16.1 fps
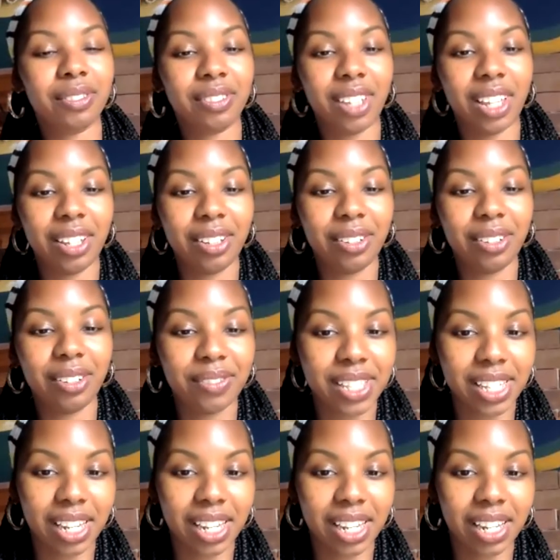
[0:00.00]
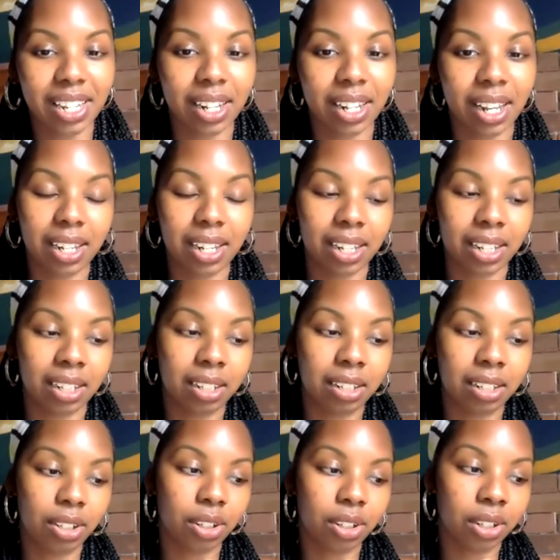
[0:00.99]
agree. Thank you for saying
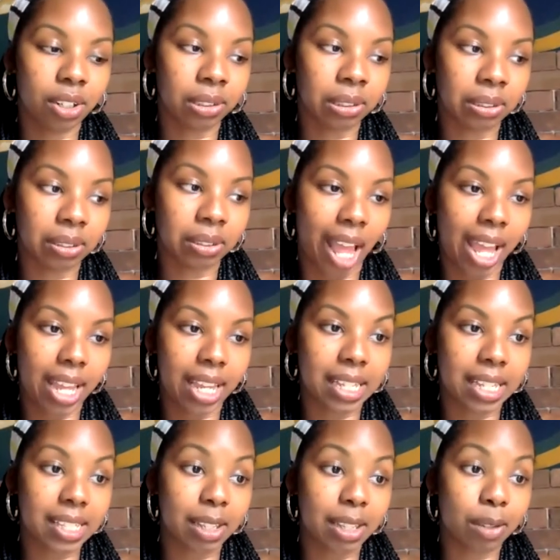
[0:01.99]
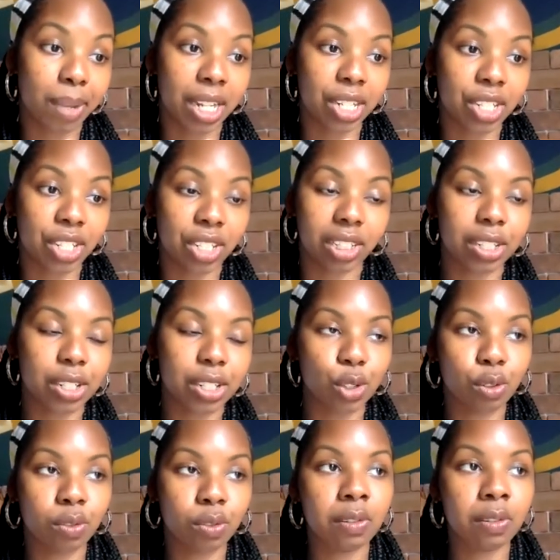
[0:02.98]
that. And, that is the magic.
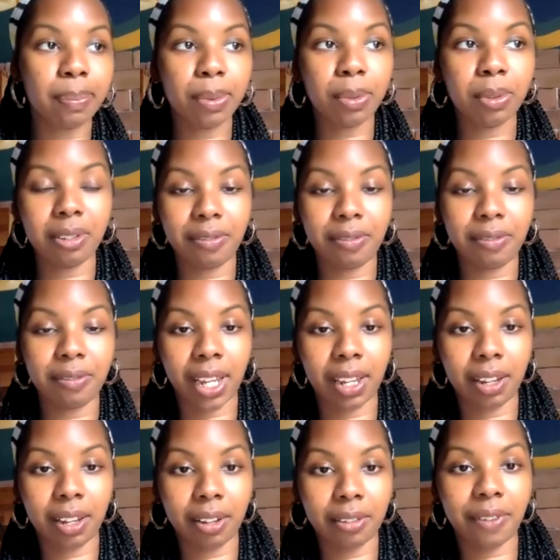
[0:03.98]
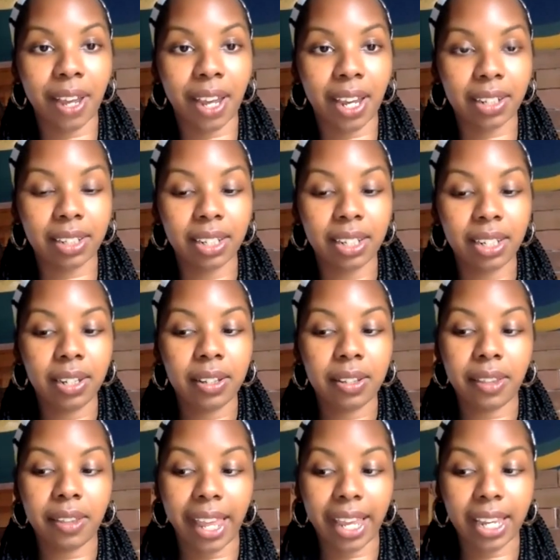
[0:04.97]
There's a ripple effect
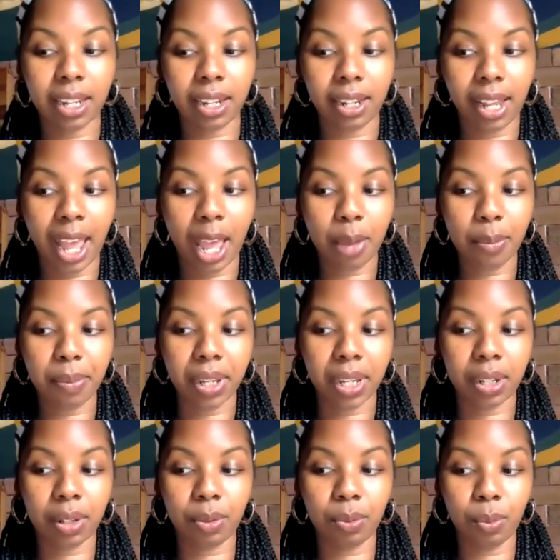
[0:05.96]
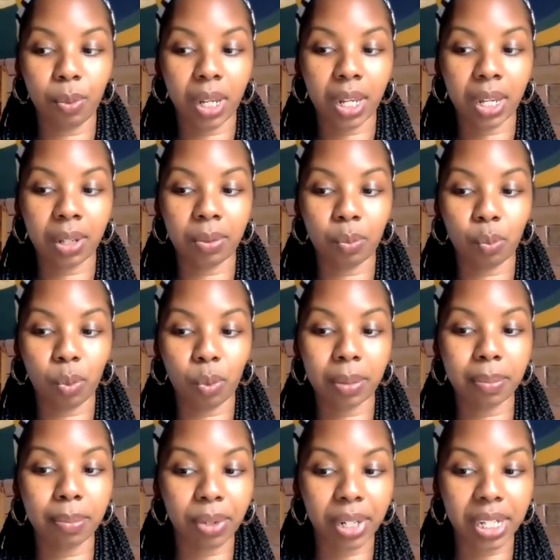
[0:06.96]
that can happen when
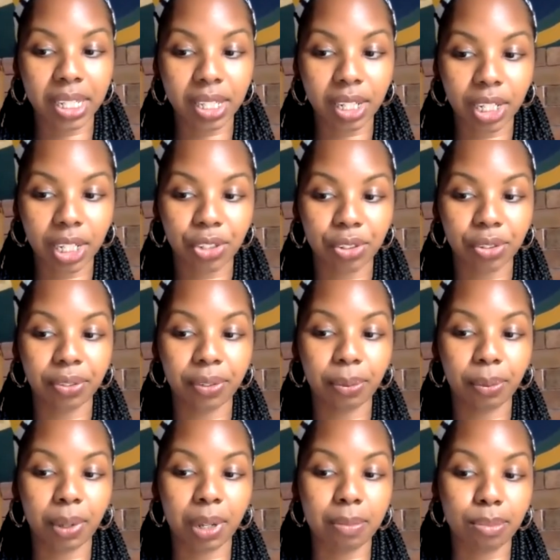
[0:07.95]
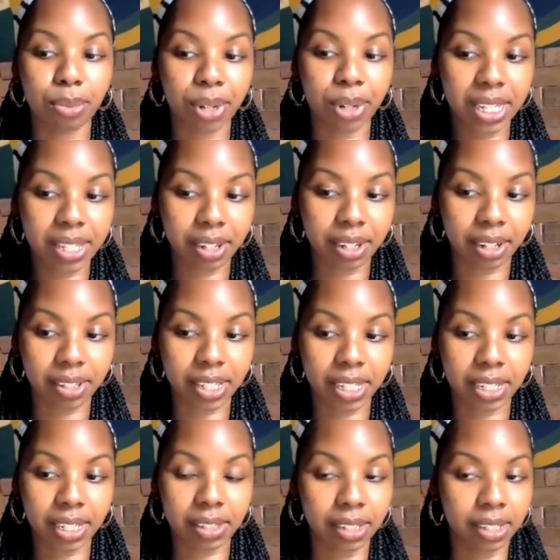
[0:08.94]
we embrace our truth, we embrace our
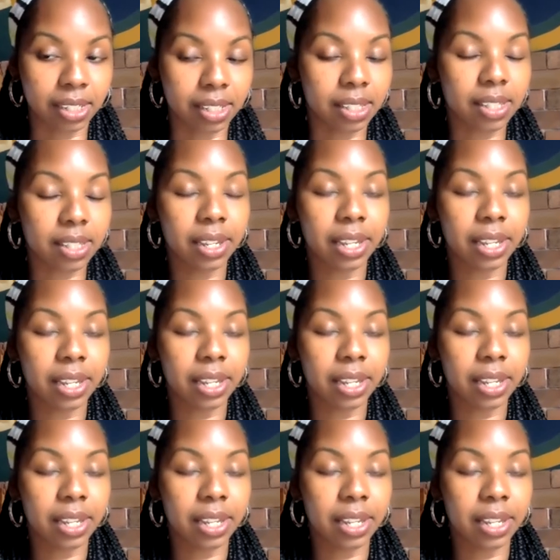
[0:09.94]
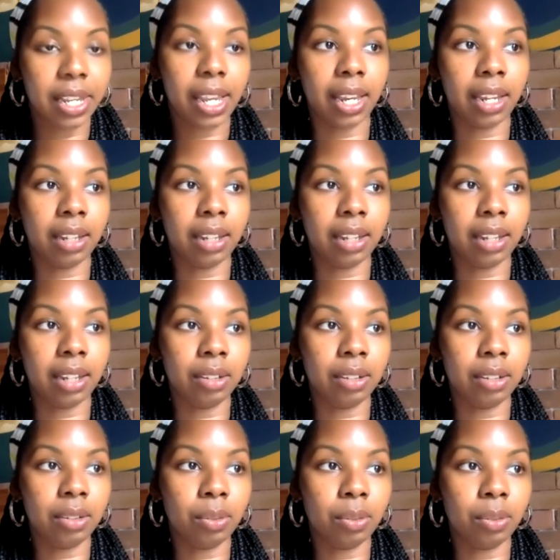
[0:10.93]
seasons,
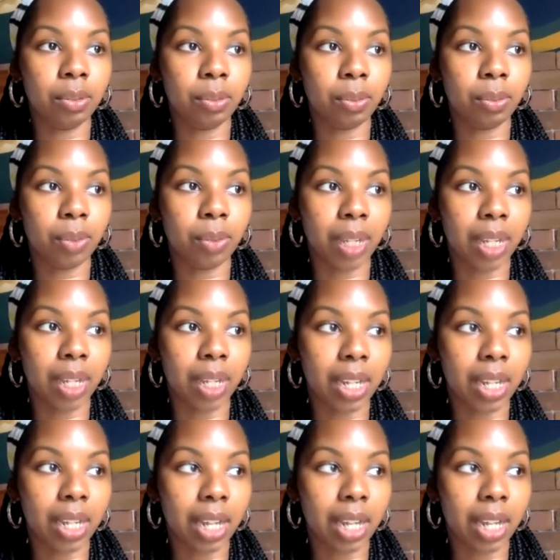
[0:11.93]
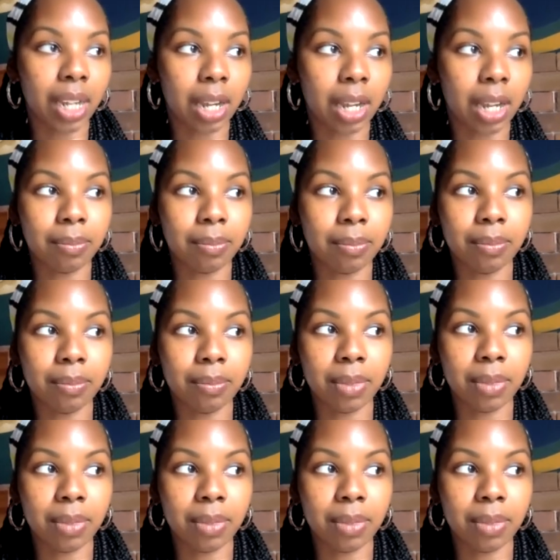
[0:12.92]
and we come